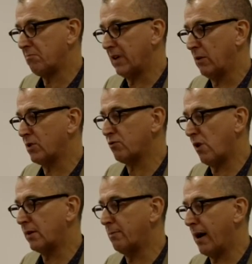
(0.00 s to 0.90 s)
it was
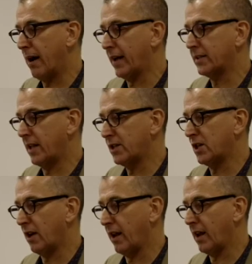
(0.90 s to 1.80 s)
run by
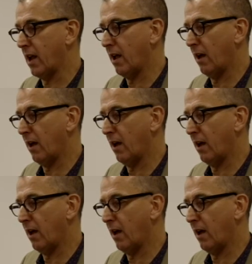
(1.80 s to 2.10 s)
essentially